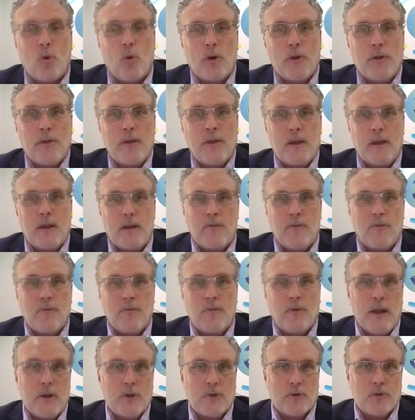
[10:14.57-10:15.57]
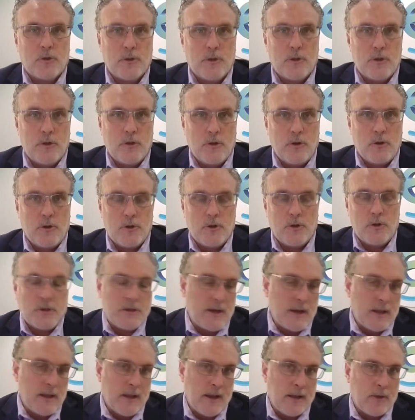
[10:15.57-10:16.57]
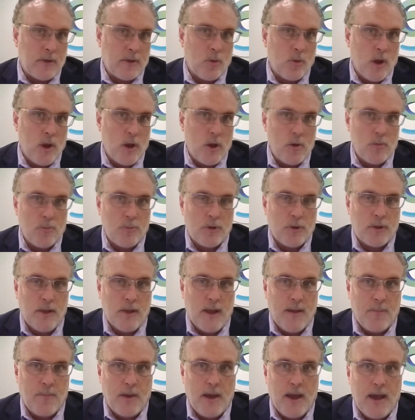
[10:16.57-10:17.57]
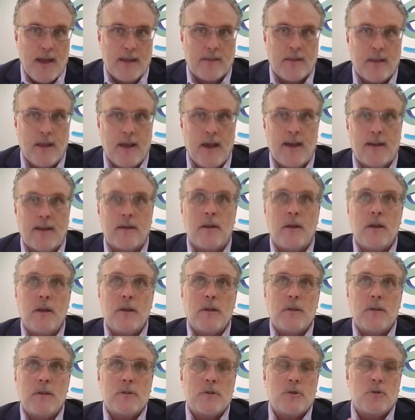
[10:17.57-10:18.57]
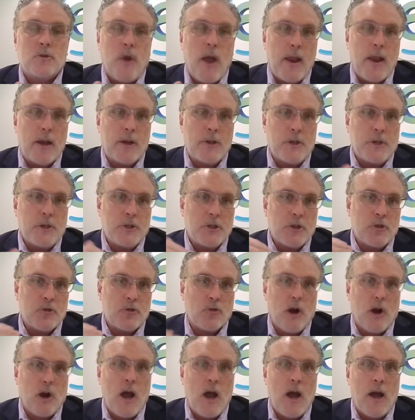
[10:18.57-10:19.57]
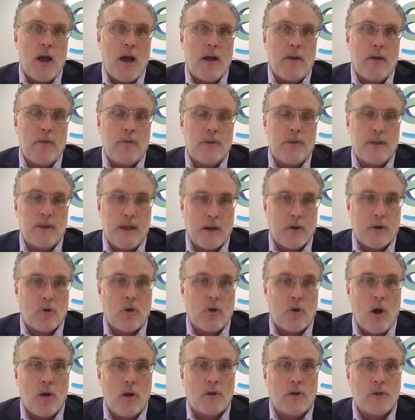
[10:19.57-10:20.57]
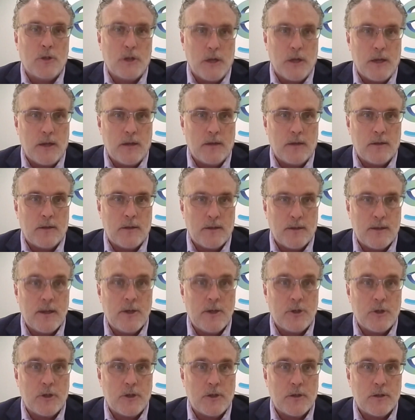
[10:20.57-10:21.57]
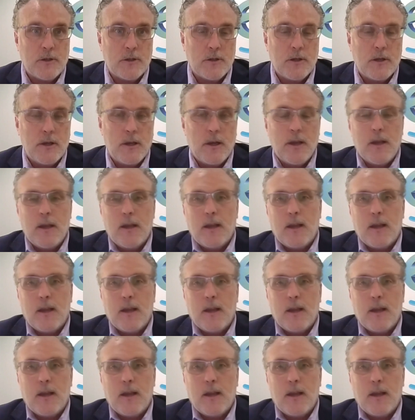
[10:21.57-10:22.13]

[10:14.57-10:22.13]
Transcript: forward-thinking financial institutions, and I like the way you put that, Matt, that strategy should drive the technology decisions.